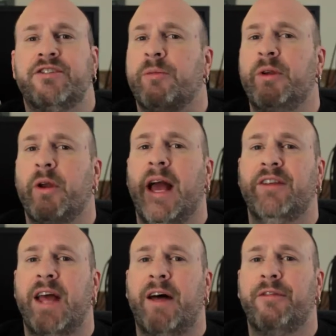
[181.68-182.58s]
some of you
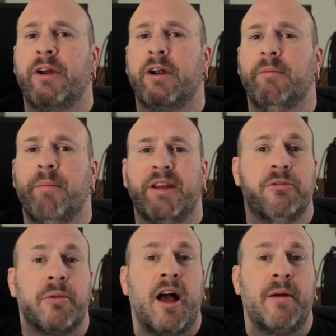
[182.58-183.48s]
guys out there make
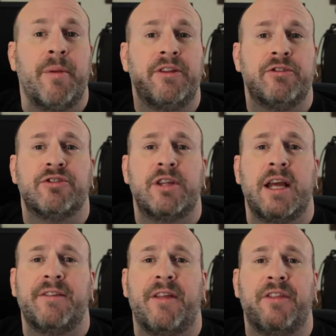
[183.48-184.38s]
some comments. You're
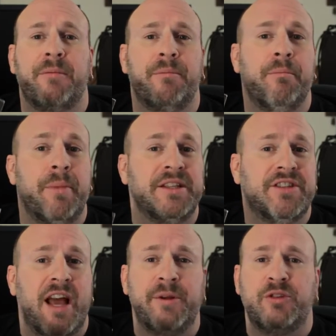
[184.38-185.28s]
saying that the mean
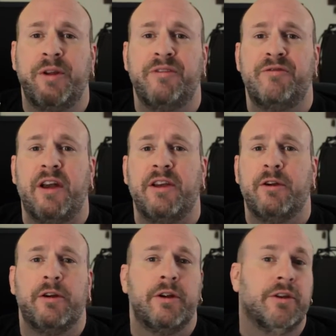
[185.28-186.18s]
time between
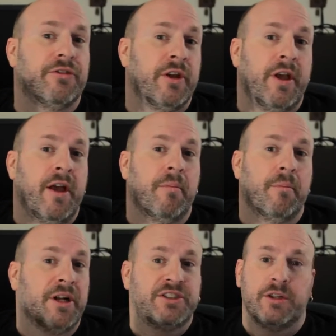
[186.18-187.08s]
failure is
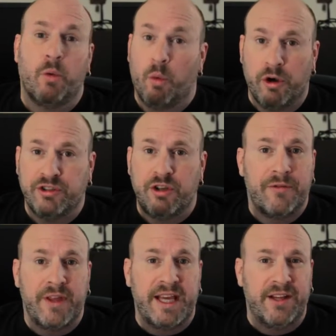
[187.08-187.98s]
much worse
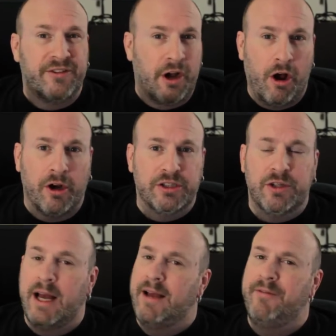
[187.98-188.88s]
on these than a hard
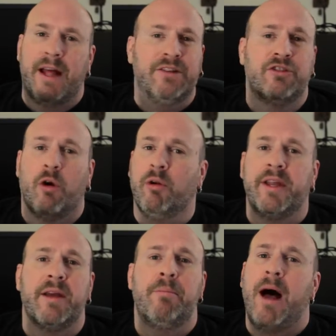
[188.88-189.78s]
drive. That's
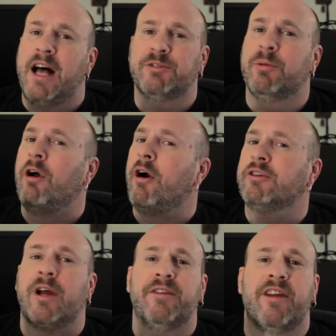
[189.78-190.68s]
totally impossible.
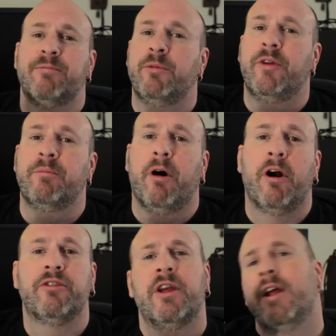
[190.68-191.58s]
Hard drives have moving
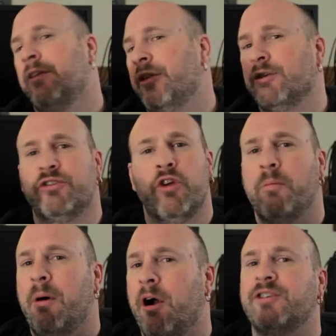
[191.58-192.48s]
parts. There's
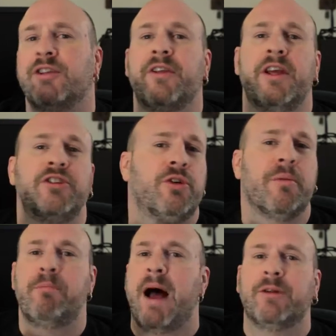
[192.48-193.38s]
no parts on these. You
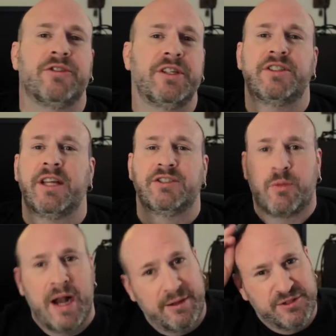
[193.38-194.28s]
can bounce these things
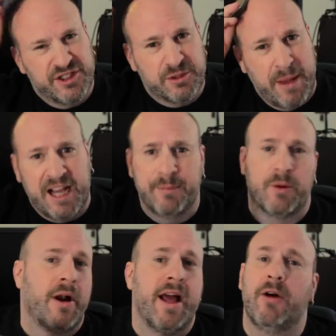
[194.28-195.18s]
around, smack them
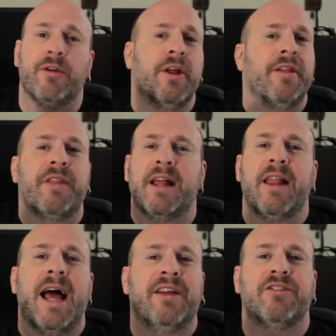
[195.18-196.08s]
around. They
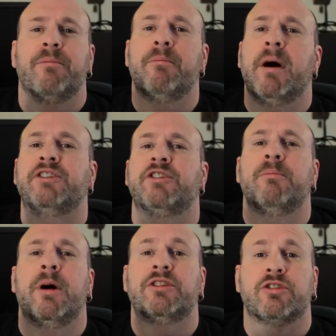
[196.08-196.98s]
last
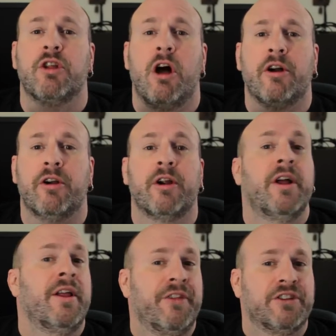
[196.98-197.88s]
much, much longer.
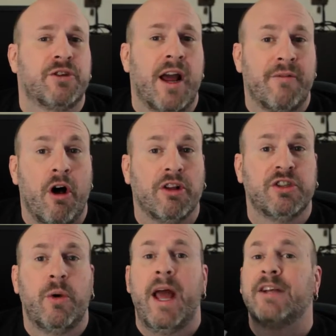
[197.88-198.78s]
This drive
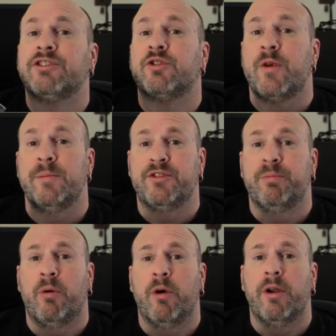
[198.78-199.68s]
also has trim
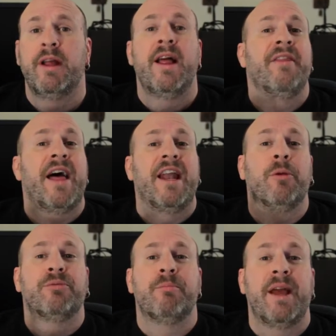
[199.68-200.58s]
support that
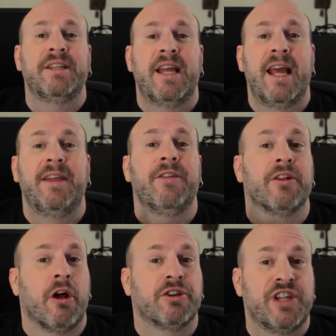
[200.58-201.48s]
helps maintain the
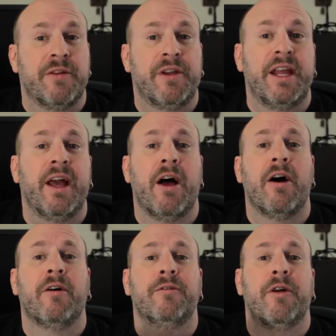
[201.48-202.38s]
longevity
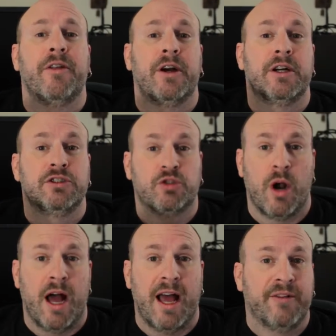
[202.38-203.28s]
of the
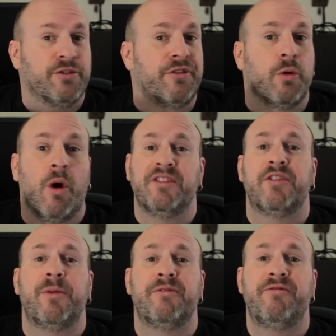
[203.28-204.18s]
drive. So if you want
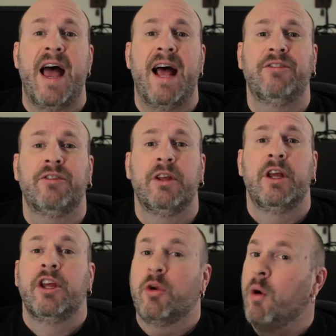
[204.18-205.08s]
something fast,
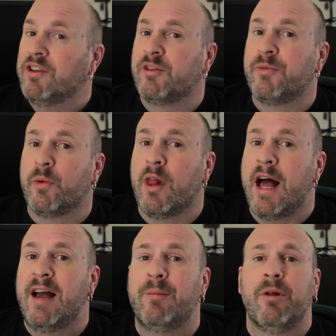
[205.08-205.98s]
you want something
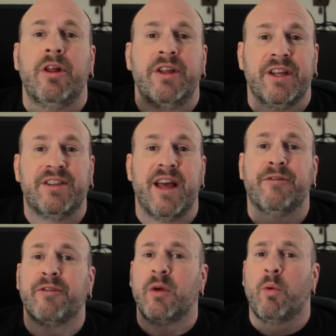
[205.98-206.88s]
reliable? You
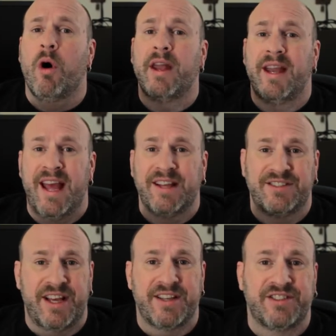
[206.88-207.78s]
definitely want
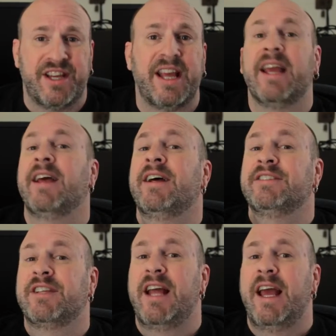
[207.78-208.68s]
SSD.
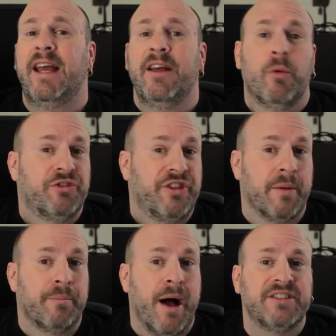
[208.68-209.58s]
Today was the
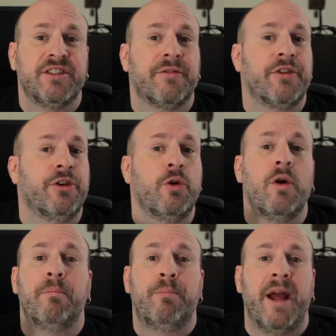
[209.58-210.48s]
unboxing of the
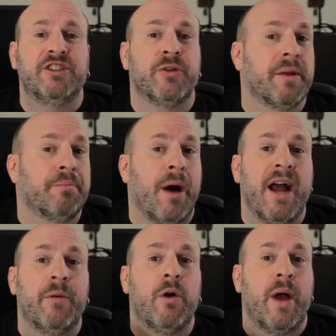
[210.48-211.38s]
new Patriot
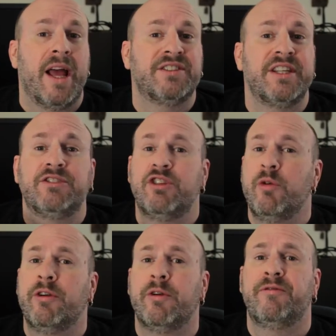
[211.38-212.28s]
Pyro SE
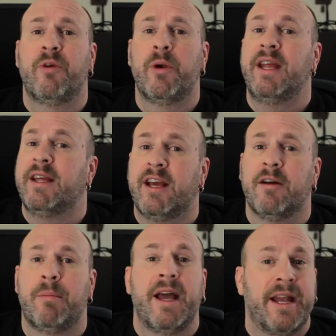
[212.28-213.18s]
240
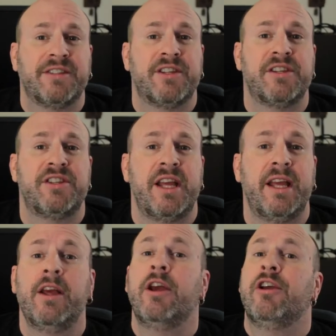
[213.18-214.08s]
gigabyte
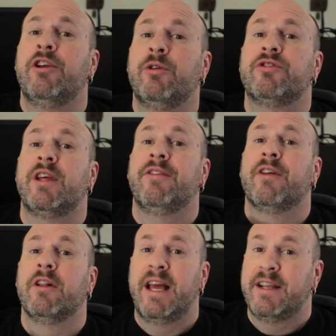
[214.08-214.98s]
SSD using
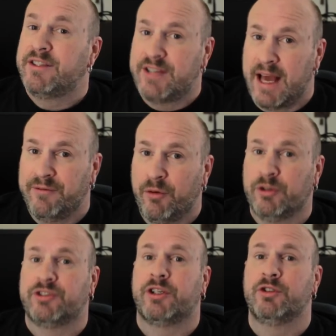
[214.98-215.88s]
the latest SandForce